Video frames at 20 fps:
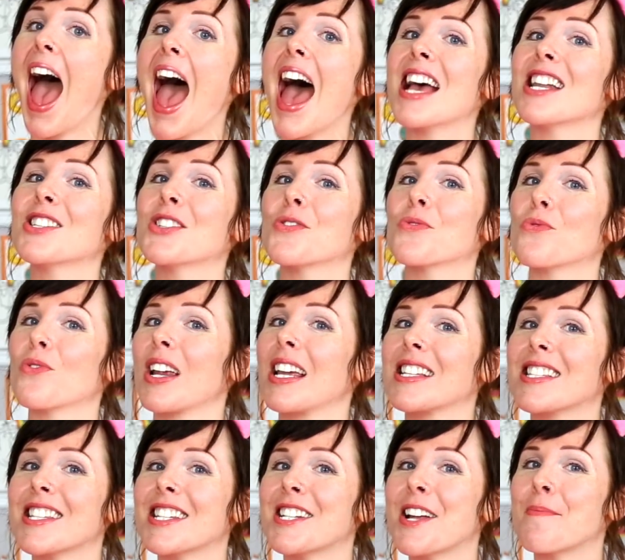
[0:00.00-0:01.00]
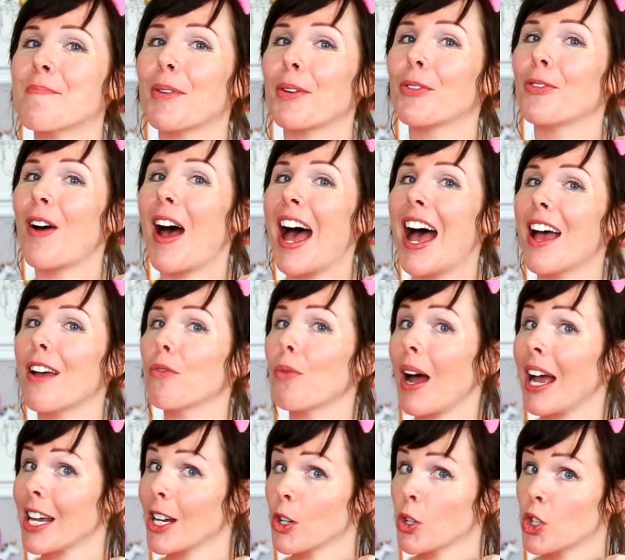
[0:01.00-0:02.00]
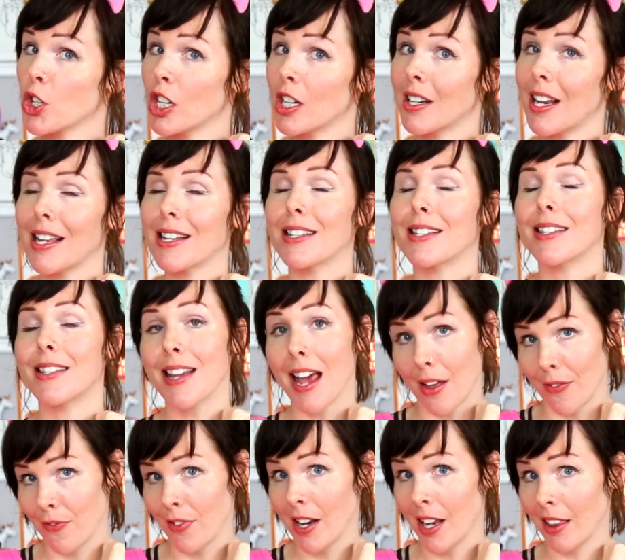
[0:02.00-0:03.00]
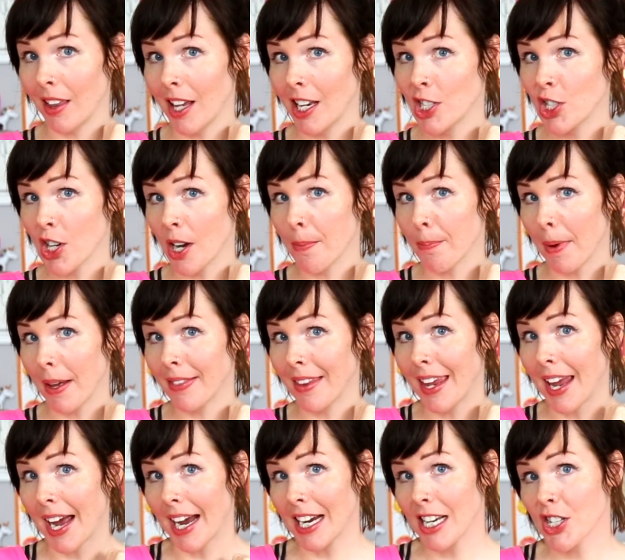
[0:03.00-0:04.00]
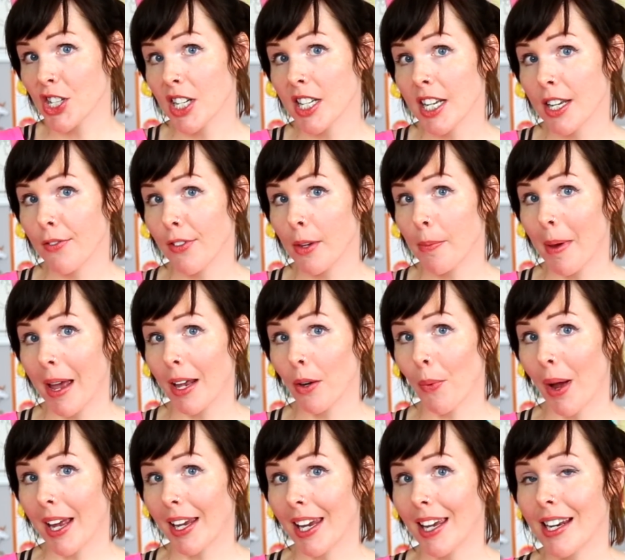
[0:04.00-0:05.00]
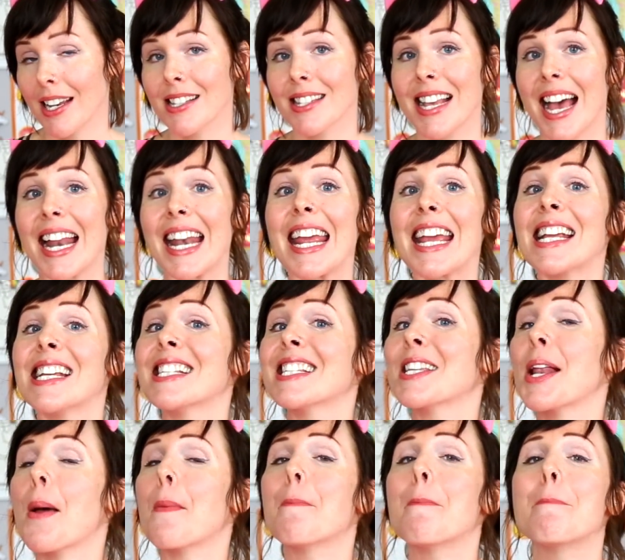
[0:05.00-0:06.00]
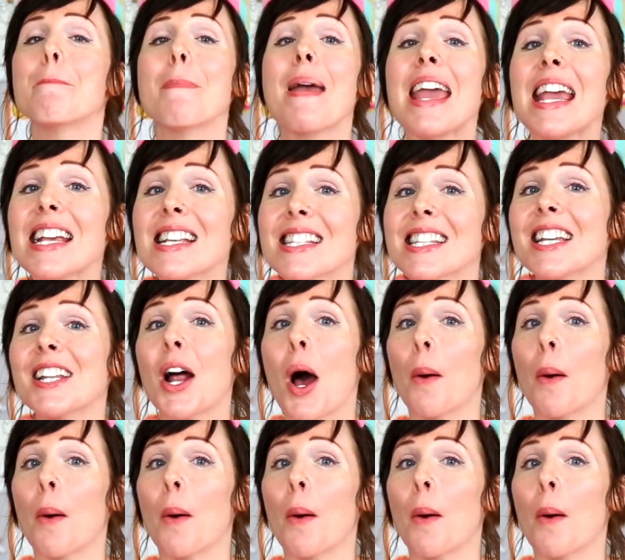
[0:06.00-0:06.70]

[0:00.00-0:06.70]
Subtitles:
And reason number 5 why you should definitely jump on the IGTV bandwagon is that it is an amazing